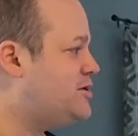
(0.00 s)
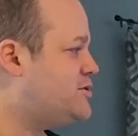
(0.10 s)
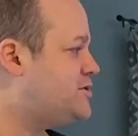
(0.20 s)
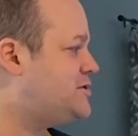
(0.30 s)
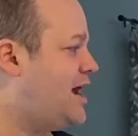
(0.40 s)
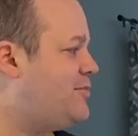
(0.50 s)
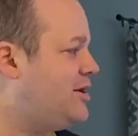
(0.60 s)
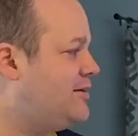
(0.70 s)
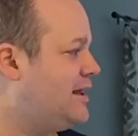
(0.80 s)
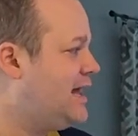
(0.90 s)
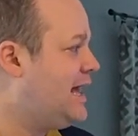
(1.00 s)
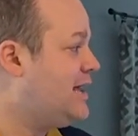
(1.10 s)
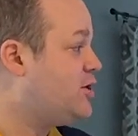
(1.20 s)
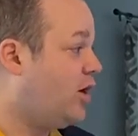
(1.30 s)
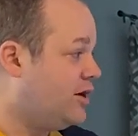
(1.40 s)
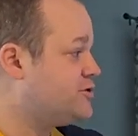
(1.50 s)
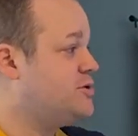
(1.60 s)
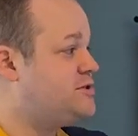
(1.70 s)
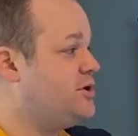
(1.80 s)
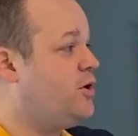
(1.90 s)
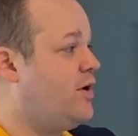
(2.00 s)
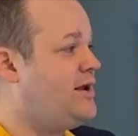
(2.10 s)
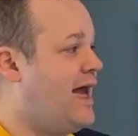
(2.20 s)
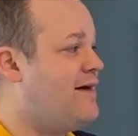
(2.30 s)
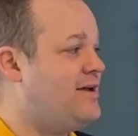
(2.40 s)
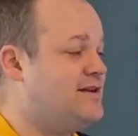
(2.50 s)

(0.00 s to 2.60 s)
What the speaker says: as your assignment. You're also still going to have a